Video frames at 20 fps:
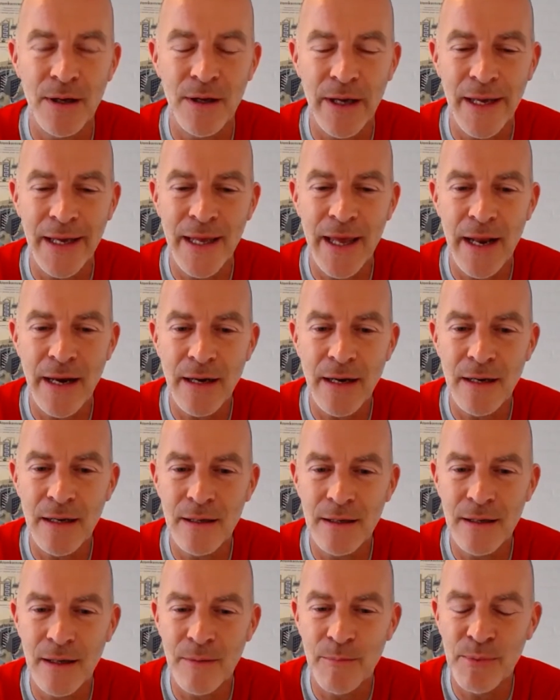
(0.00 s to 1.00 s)
Again,
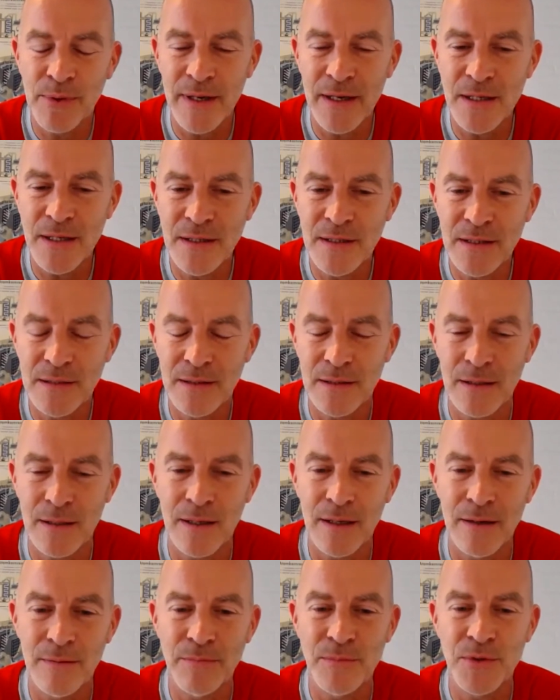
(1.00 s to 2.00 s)
please
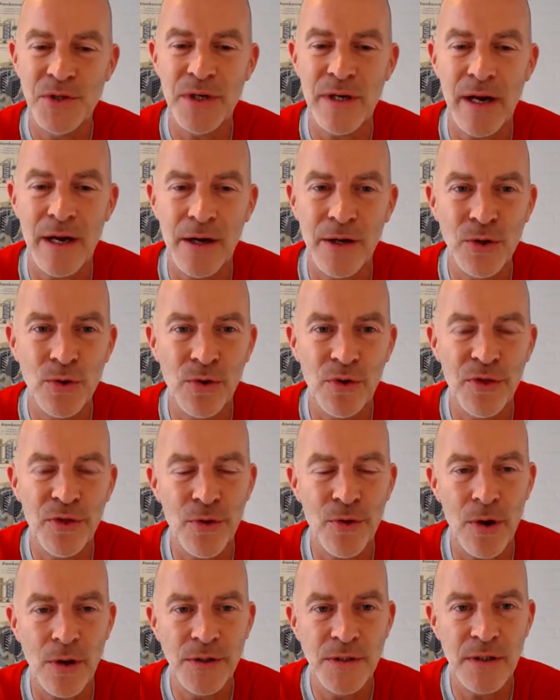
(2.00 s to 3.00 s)
share your
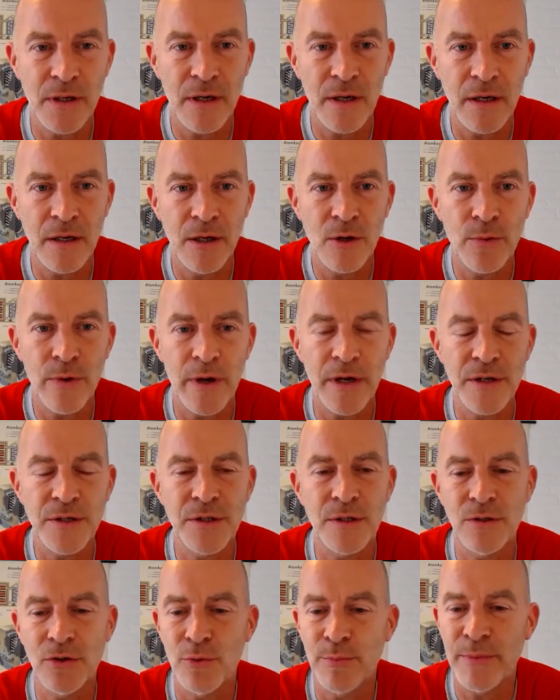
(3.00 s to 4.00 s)
thoughts and any
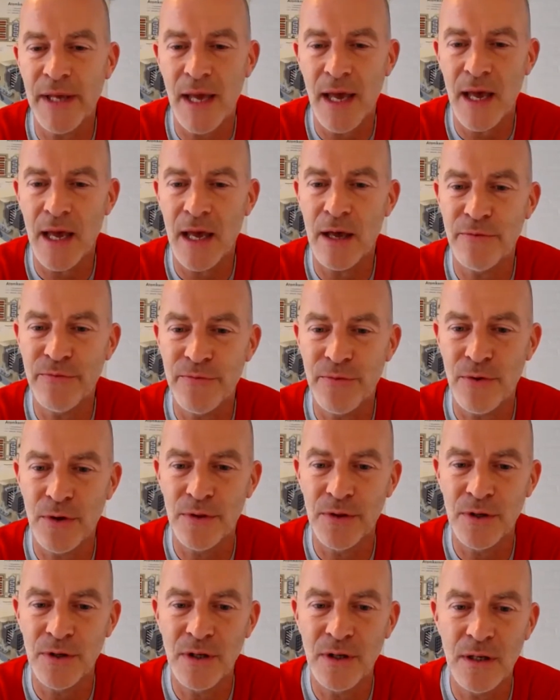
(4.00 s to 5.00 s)
question you may have
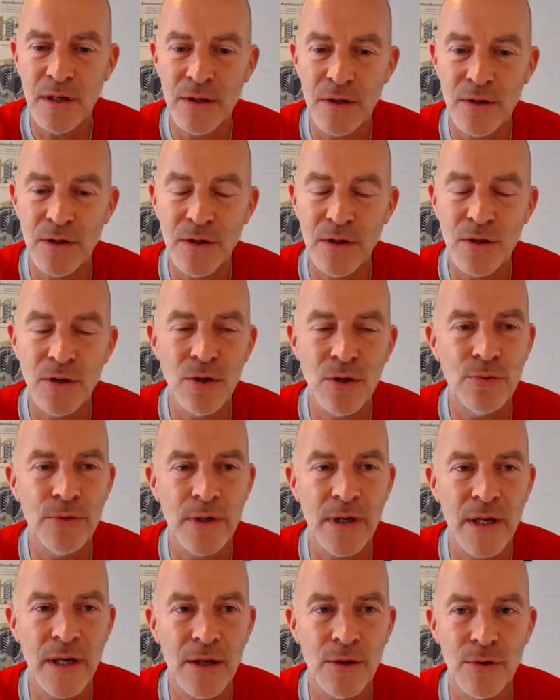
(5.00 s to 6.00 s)
on either the
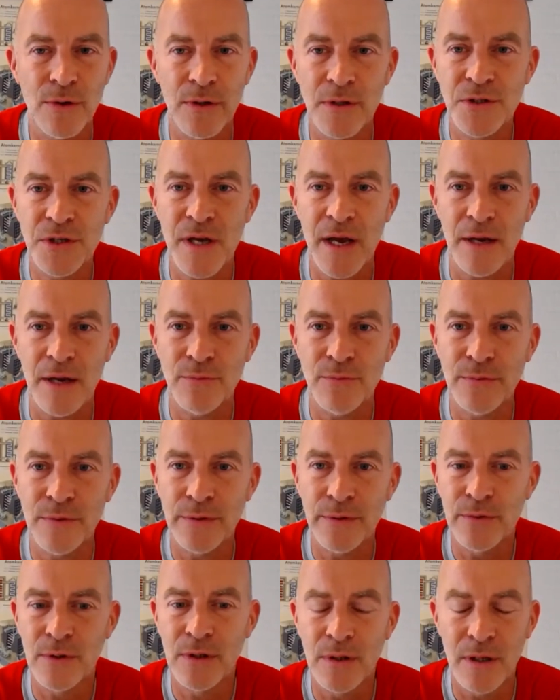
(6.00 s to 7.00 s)
Q&A or the chat.
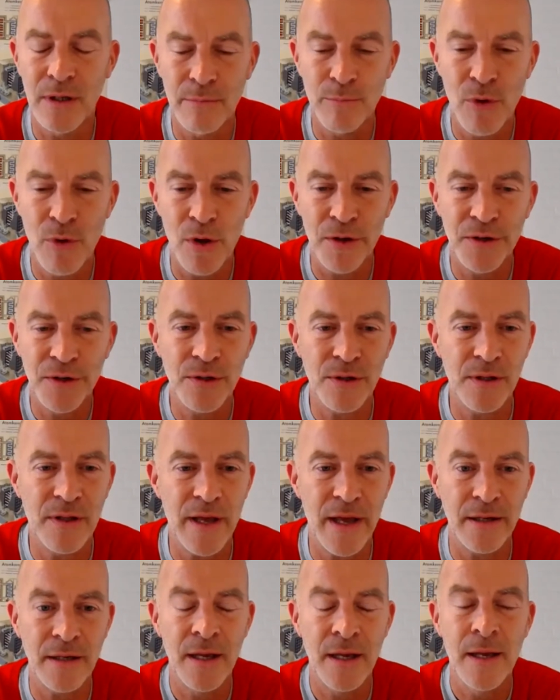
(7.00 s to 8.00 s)
We will monitor
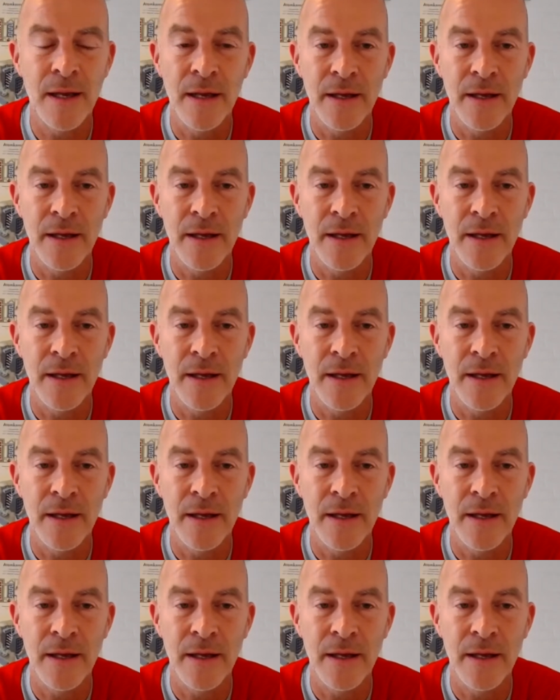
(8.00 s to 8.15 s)
that.